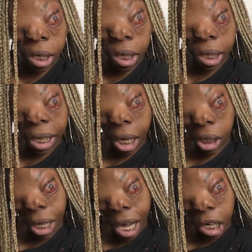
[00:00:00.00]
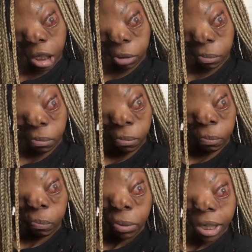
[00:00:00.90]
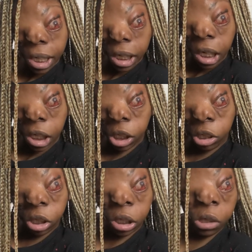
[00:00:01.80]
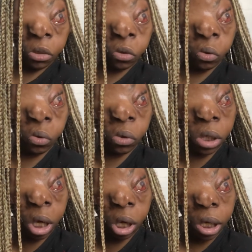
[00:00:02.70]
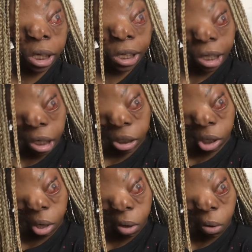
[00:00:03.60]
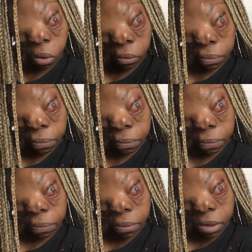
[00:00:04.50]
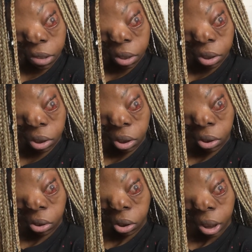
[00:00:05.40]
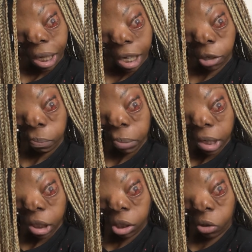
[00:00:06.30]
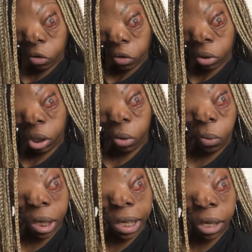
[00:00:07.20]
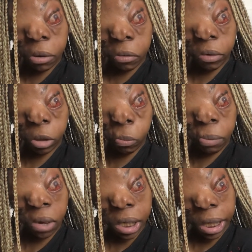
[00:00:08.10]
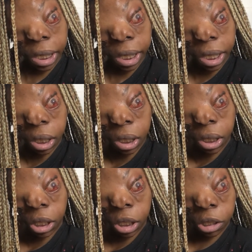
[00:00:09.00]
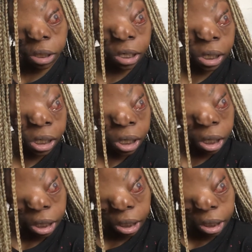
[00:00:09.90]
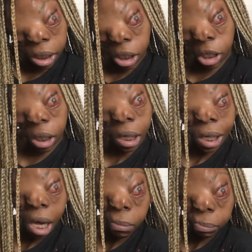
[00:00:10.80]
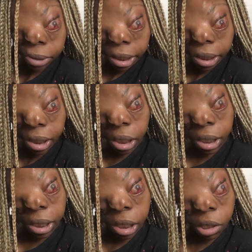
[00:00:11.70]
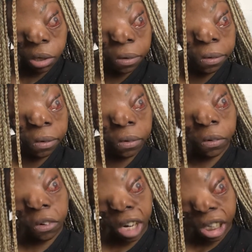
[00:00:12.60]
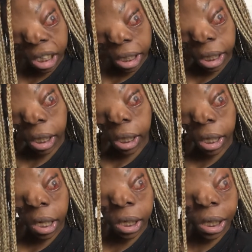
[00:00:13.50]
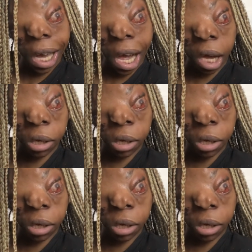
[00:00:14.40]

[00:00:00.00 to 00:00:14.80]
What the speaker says: At that time, pay attention to the texture of that special fluid on your body. Is it sticky? Is it lumpy? Is it runny? Yeah.